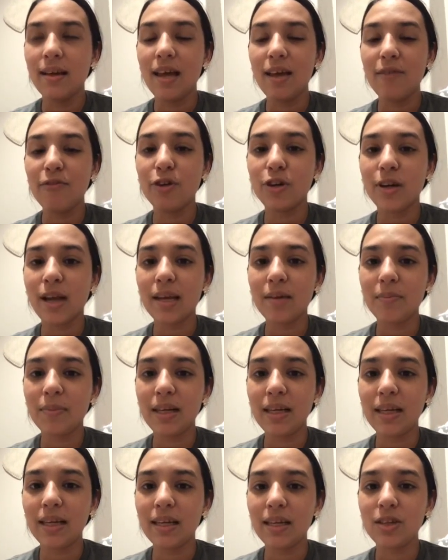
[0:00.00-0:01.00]
if you're like
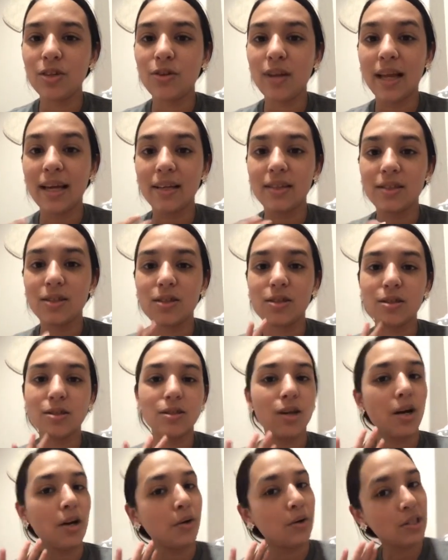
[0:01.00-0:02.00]
me, you like to
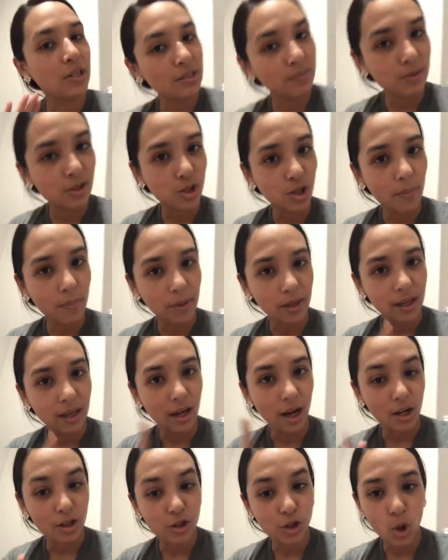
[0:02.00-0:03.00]
start Christmas shopping in
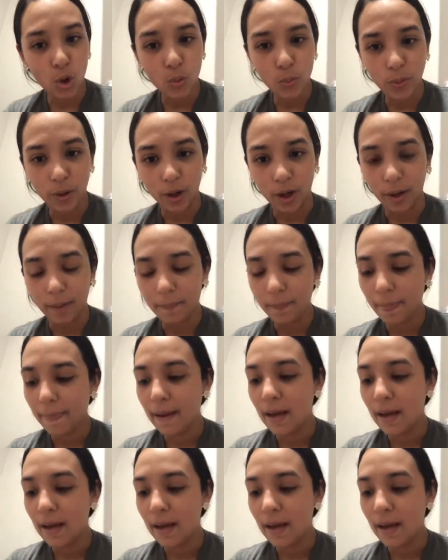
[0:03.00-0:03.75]
October.